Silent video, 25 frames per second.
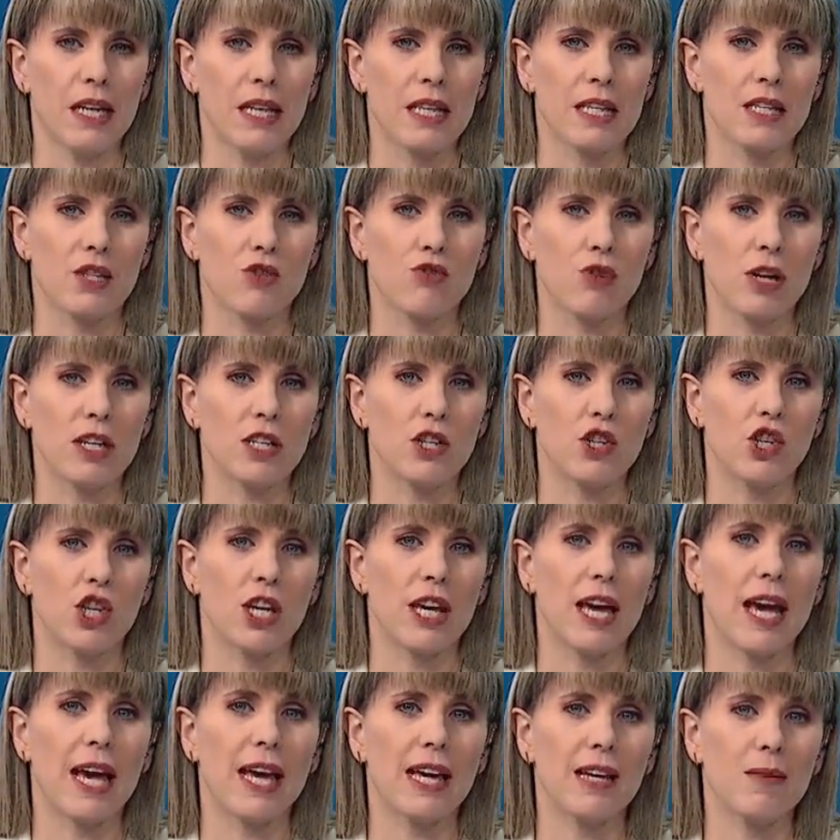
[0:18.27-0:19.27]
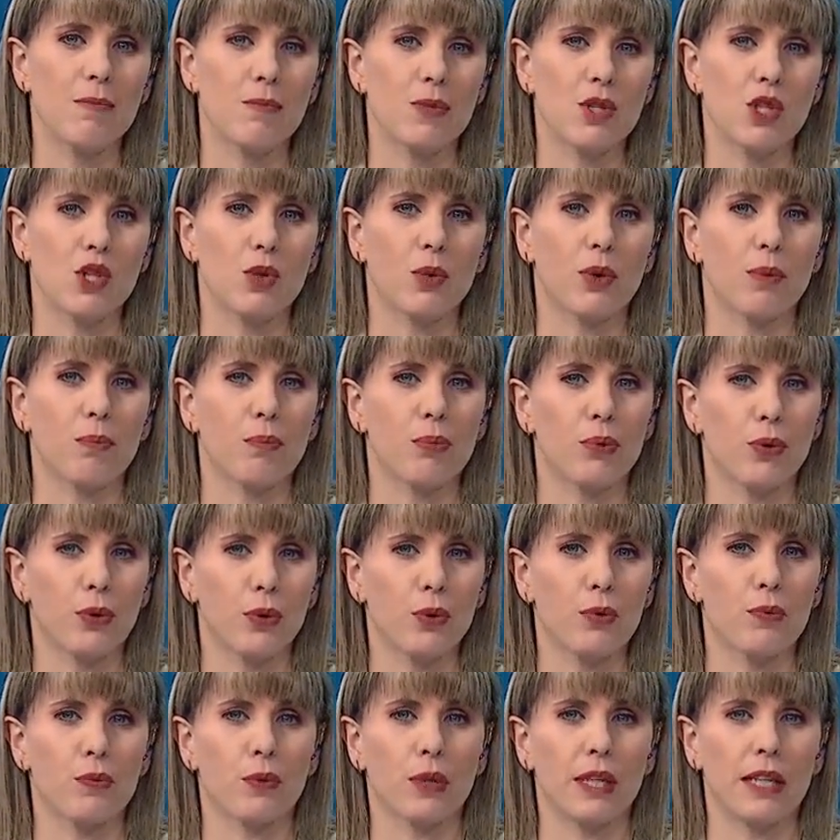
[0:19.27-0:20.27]
The strategy aims to
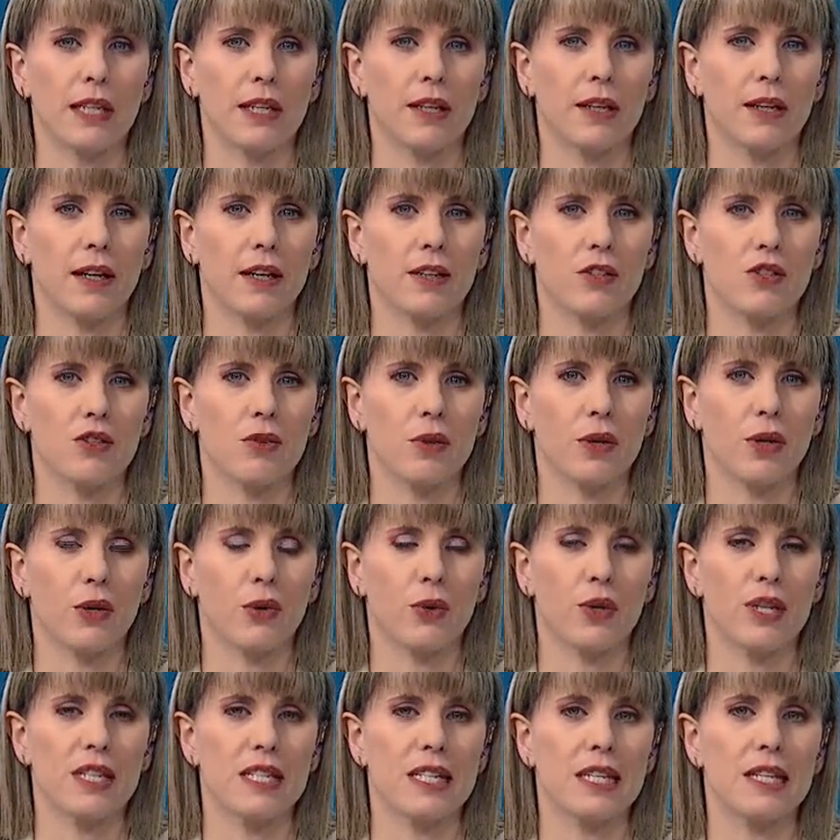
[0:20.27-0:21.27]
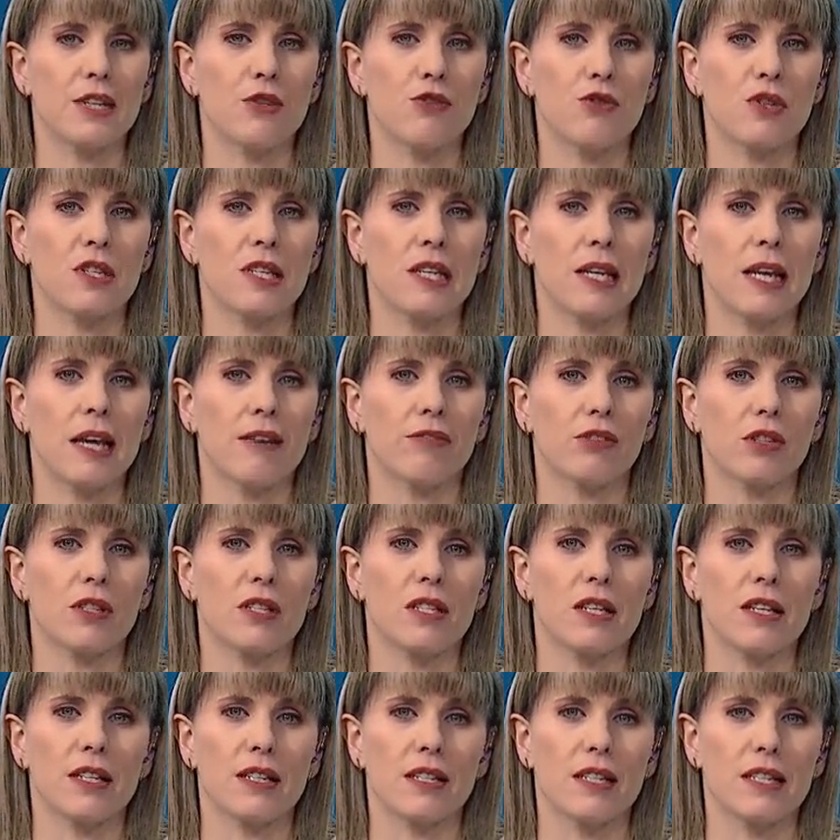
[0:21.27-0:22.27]
improve reading and to increase literacy
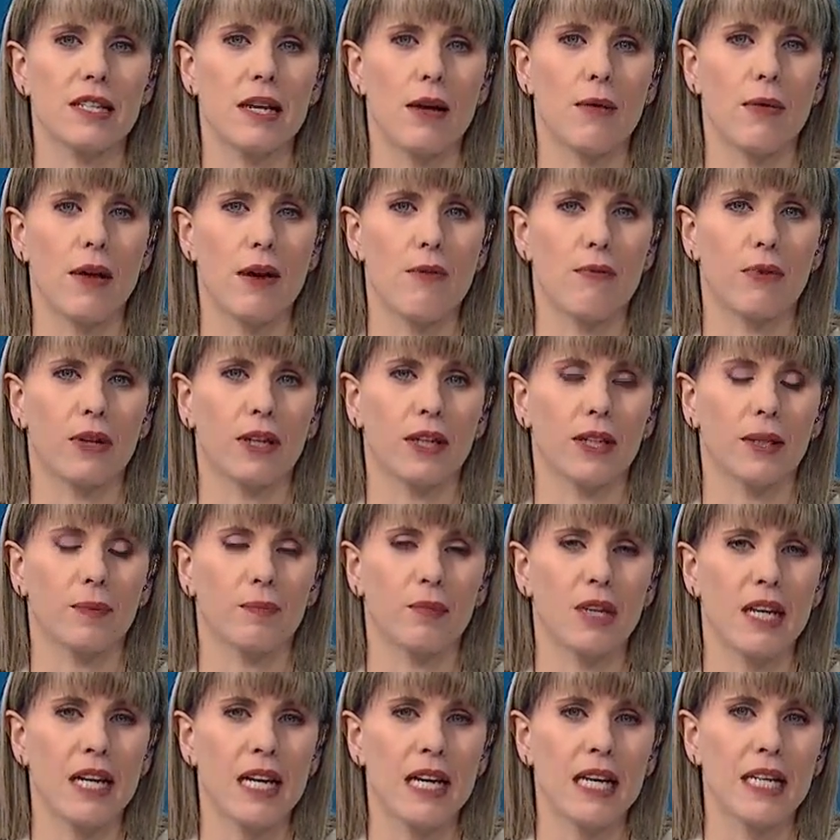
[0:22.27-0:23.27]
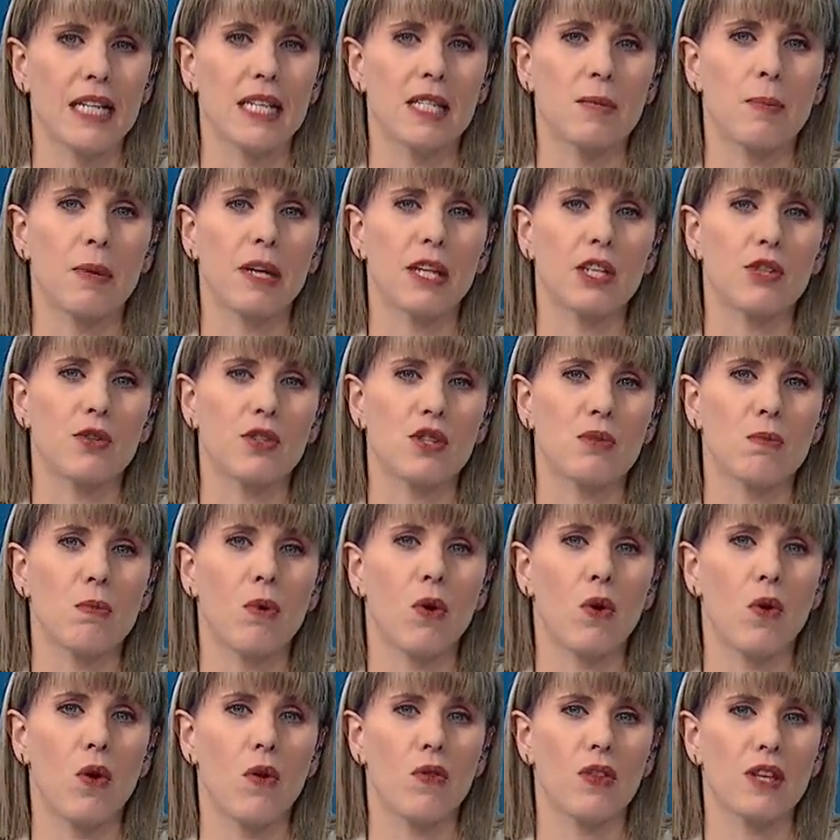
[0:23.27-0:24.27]
levels in South Africa. To speak to us
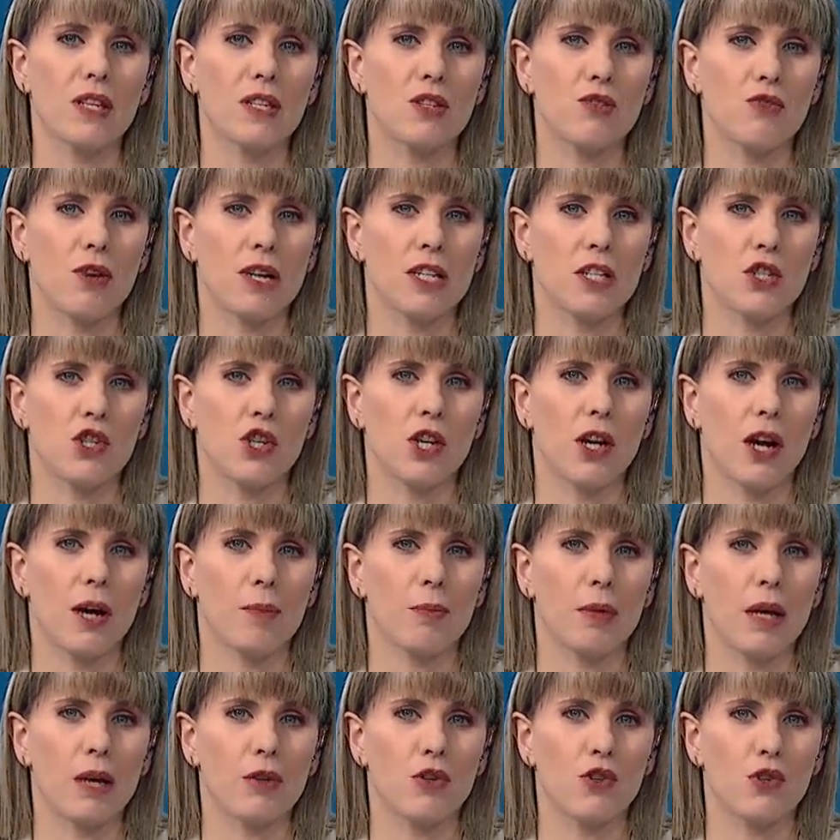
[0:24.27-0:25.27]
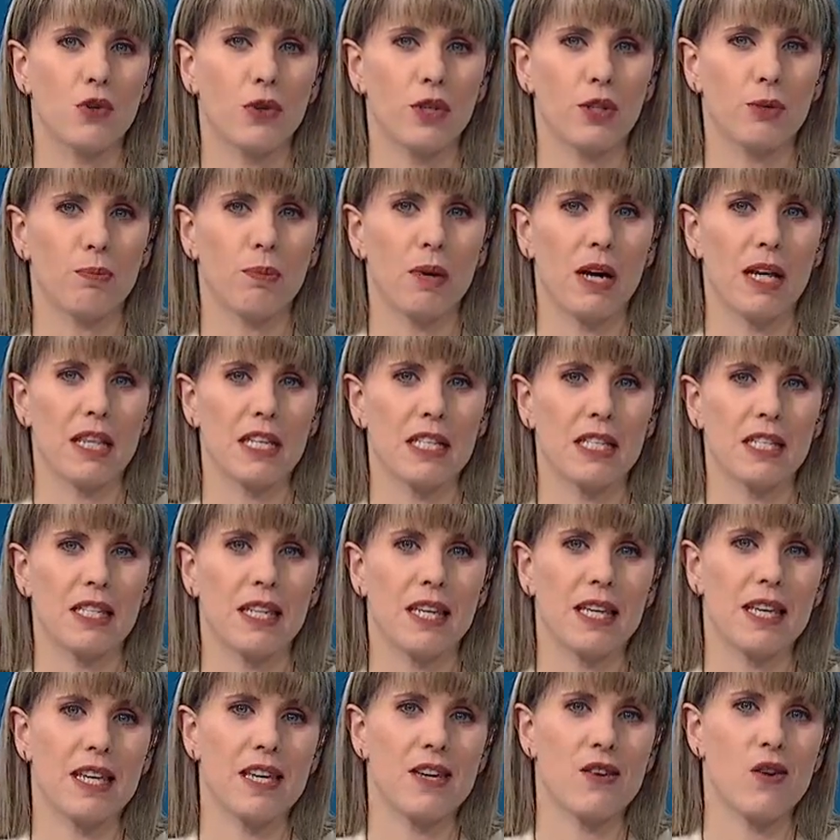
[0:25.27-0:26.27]
more on this strategy, I'm now joined by the
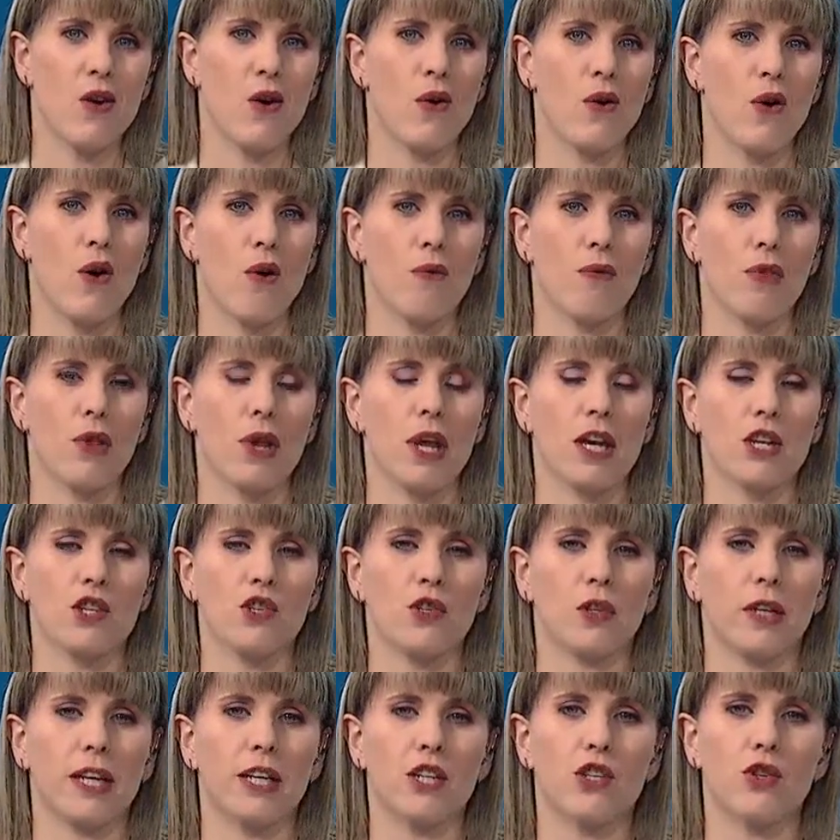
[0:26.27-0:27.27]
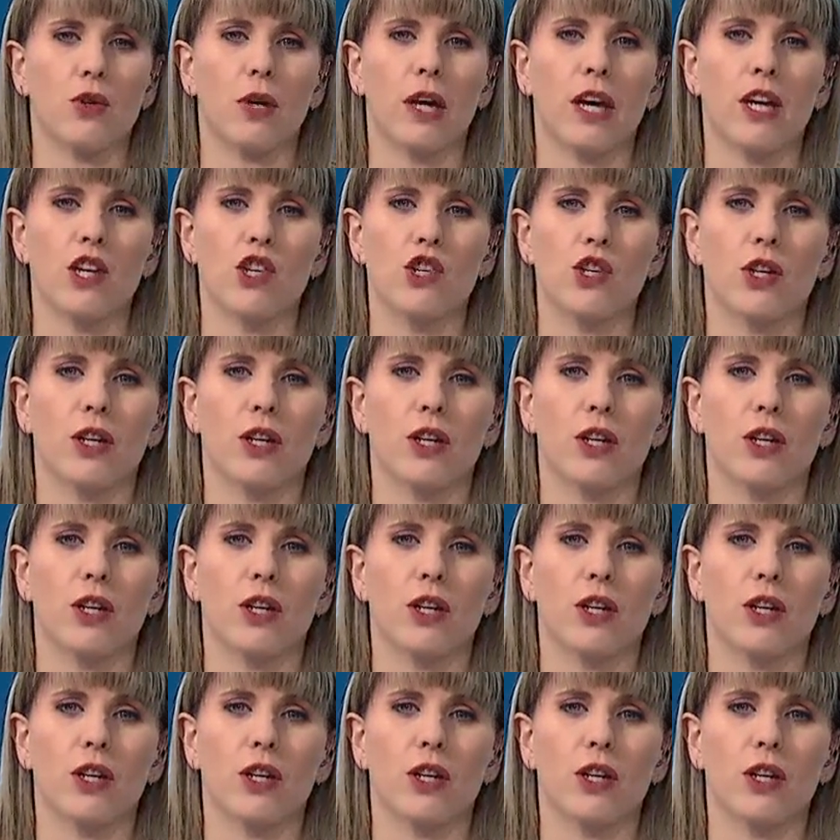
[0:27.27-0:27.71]
CEO of the National Education